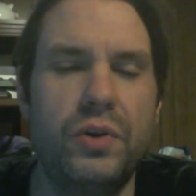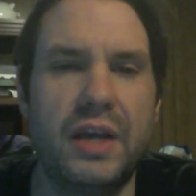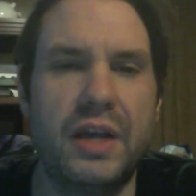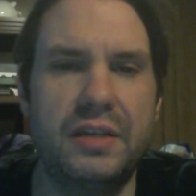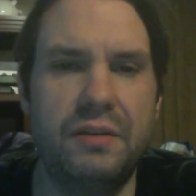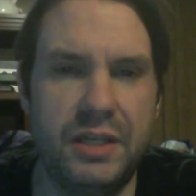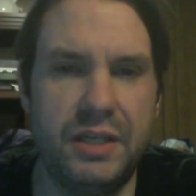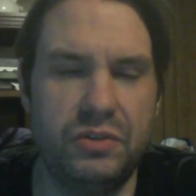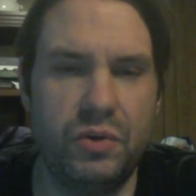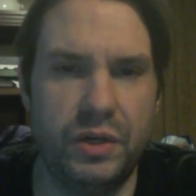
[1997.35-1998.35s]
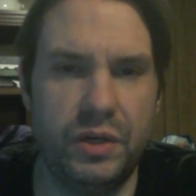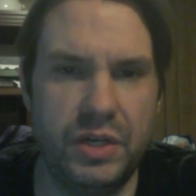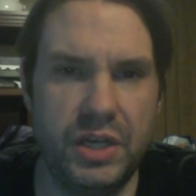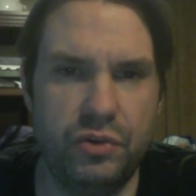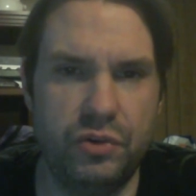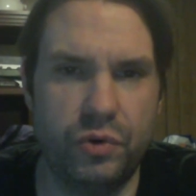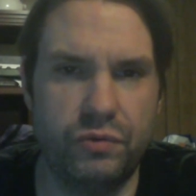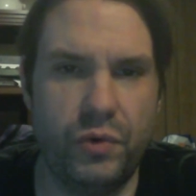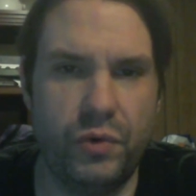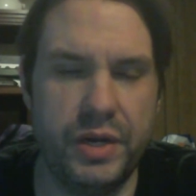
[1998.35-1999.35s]
activities during the George
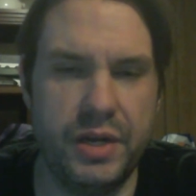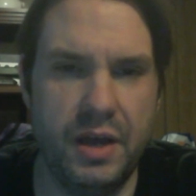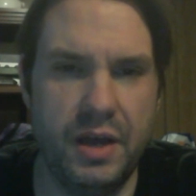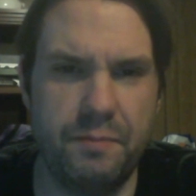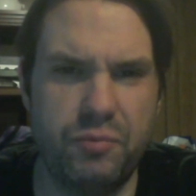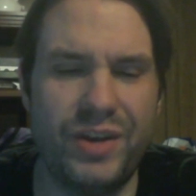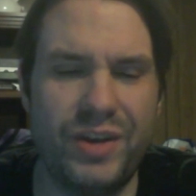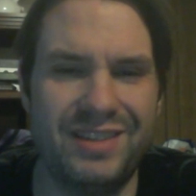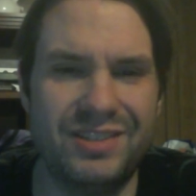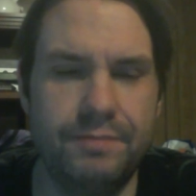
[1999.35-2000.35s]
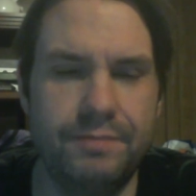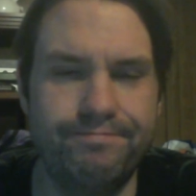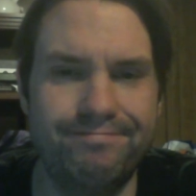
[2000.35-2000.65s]
Floyd protest.